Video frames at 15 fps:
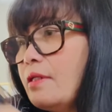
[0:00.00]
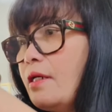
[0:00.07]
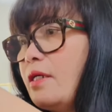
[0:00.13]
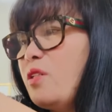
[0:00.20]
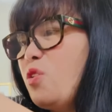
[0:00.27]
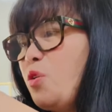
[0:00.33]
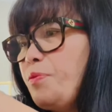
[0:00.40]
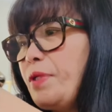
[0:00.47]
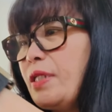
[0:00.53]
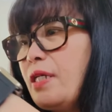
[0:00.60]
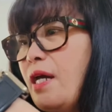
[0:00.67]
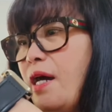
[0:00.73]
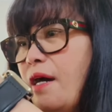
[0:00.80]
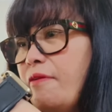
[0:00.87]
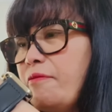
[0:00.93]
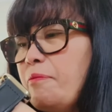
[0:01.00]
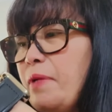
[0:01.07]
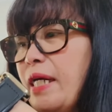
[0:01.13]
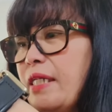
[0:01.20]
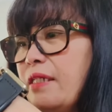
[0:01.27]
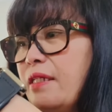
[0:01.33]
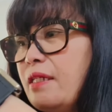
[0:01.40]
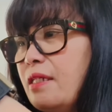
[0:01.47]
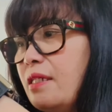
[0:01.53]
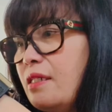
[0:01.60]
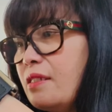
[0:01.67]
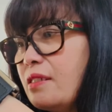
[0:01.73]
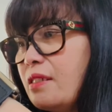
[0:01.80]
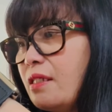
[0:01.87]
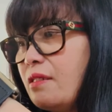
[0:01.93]
I normally have my
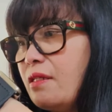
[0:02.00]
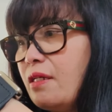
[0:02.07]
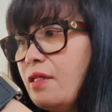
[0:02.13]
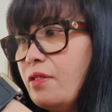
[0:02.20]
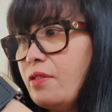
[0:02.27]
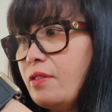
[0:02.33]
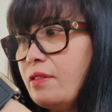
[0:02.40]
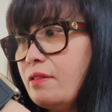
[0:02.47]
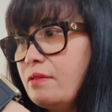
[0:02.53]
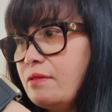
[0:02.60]
keys in here,